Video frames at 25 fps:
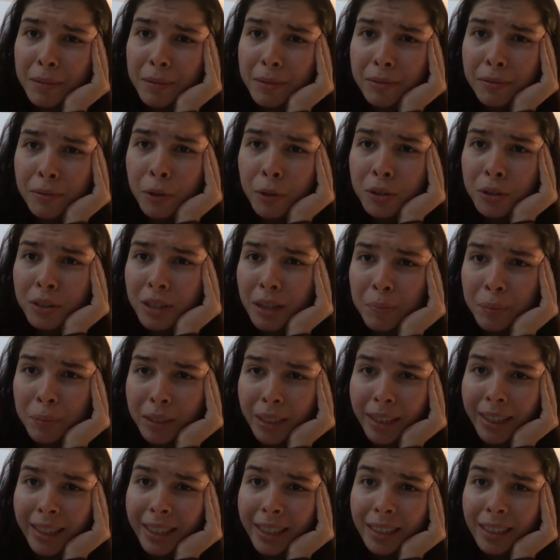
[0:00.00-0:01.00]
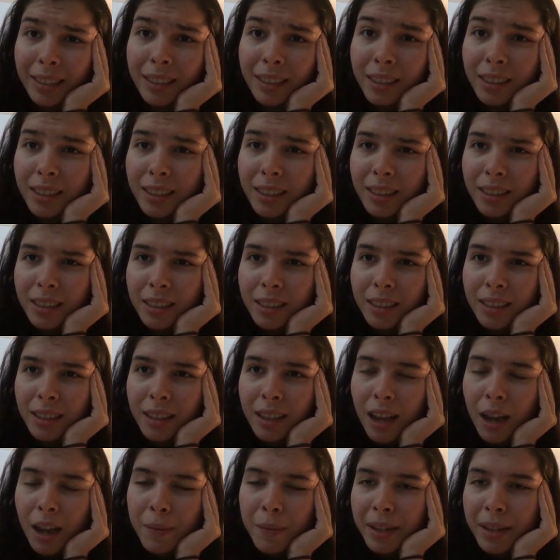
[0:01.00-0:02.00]
Of course I played it.
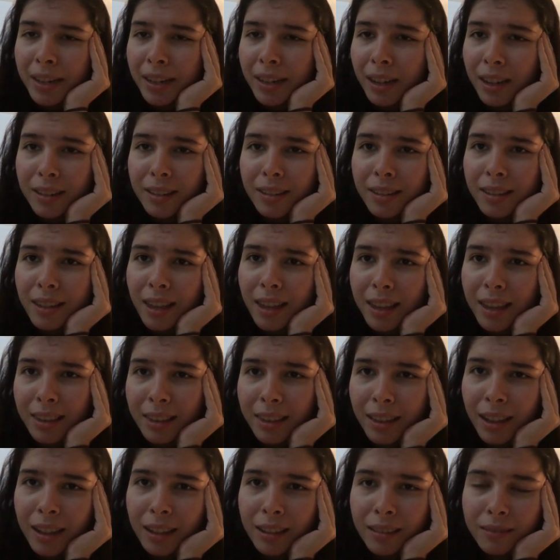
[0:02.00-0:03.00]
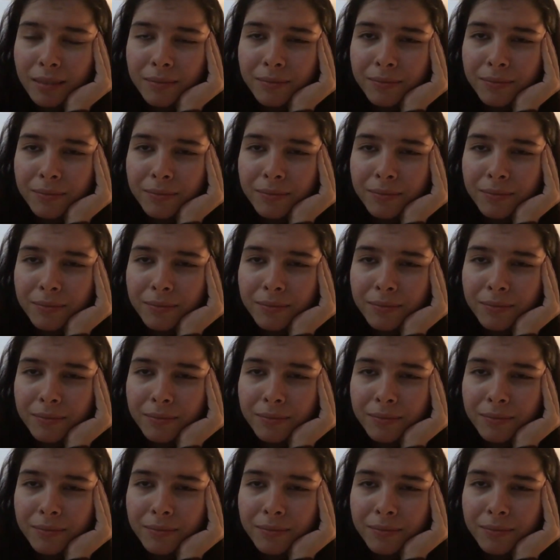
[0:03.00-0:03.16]
I mean, not saying that